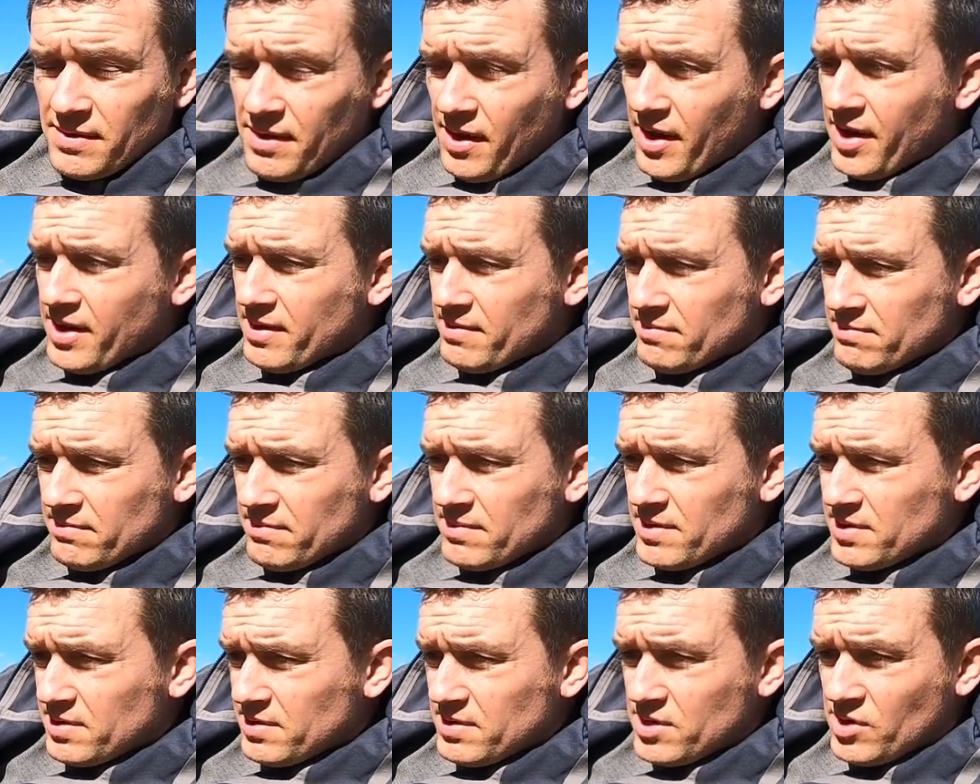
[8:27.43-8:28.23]
Like,
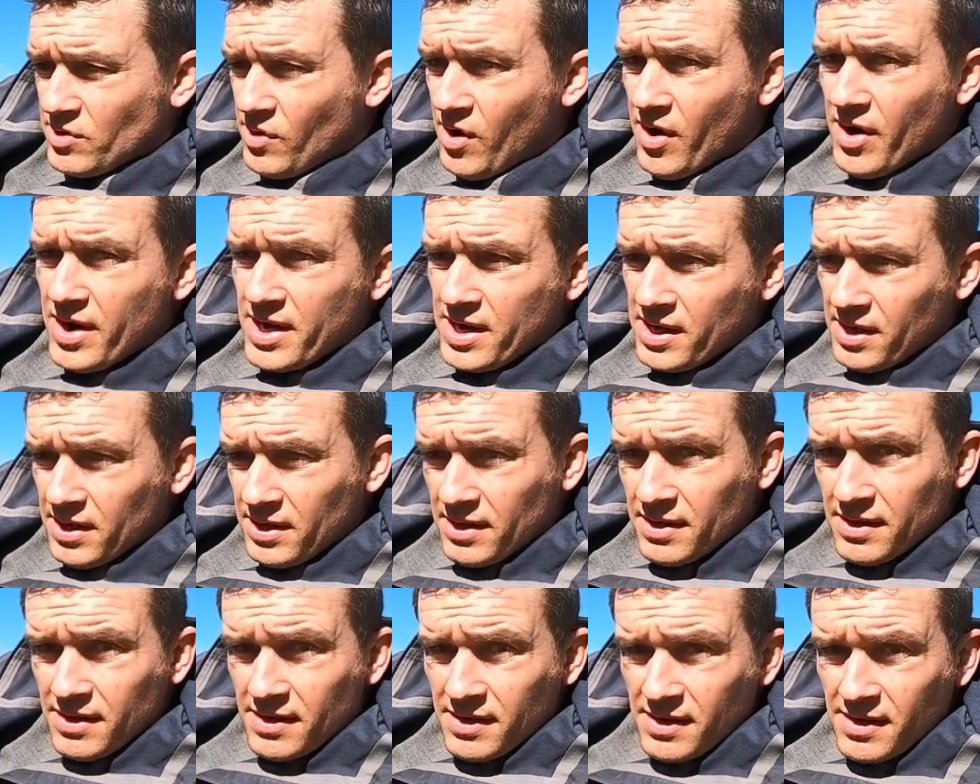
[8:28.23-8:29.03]
cry.
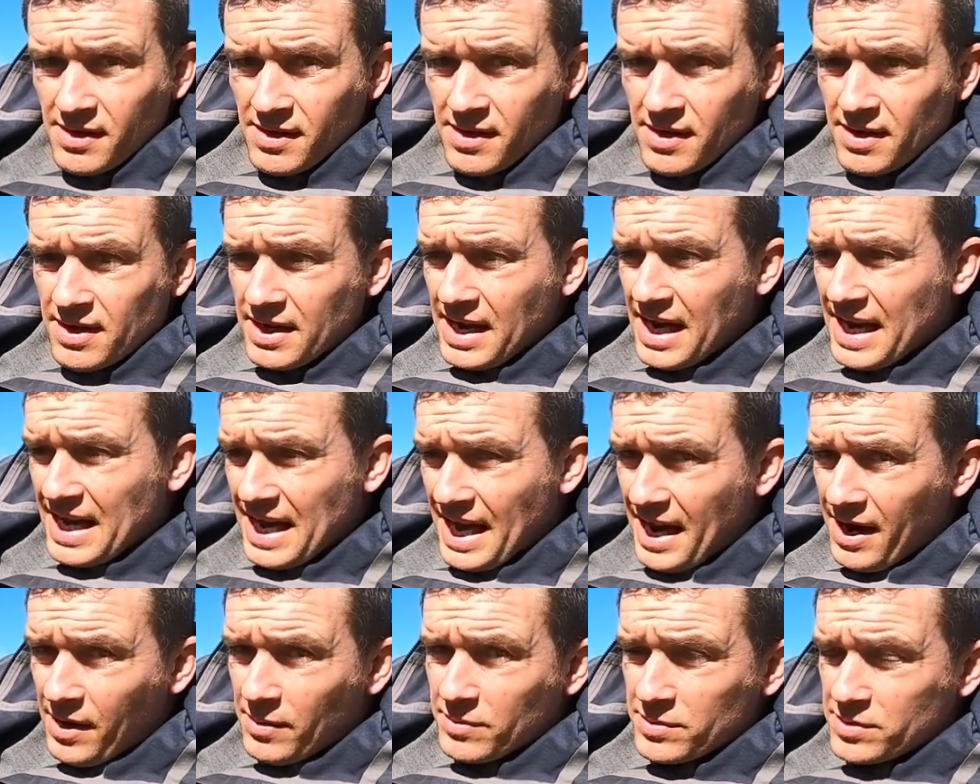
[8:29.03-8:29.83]
Let
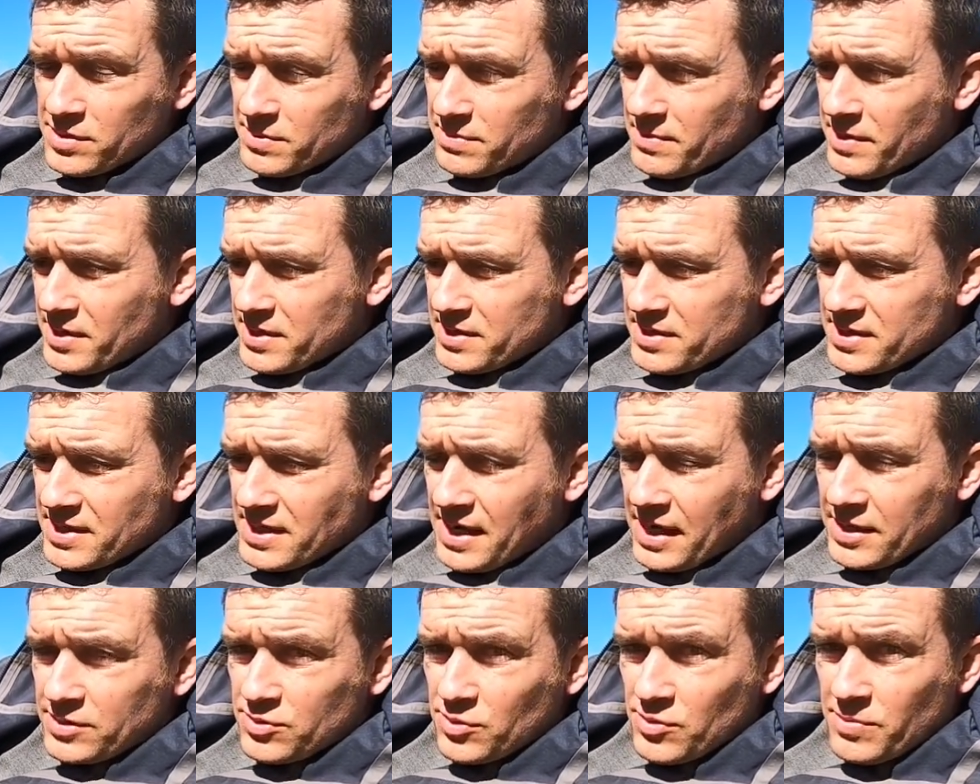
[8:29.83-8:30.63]
it out. It's a, it's a
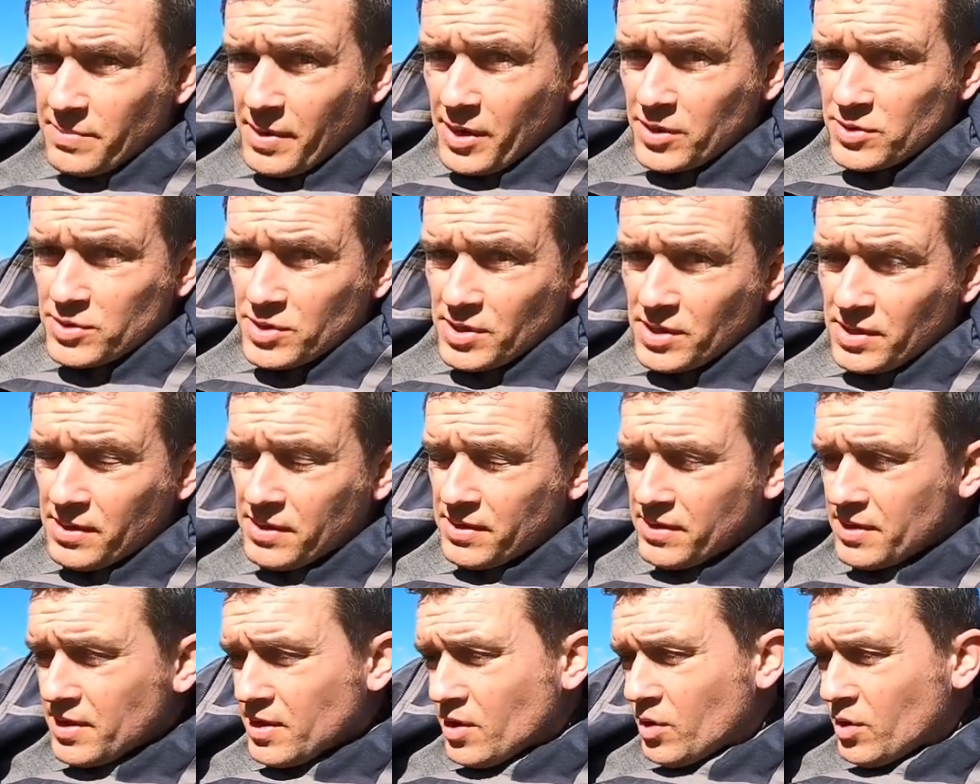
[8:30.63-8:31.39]
natural emotion.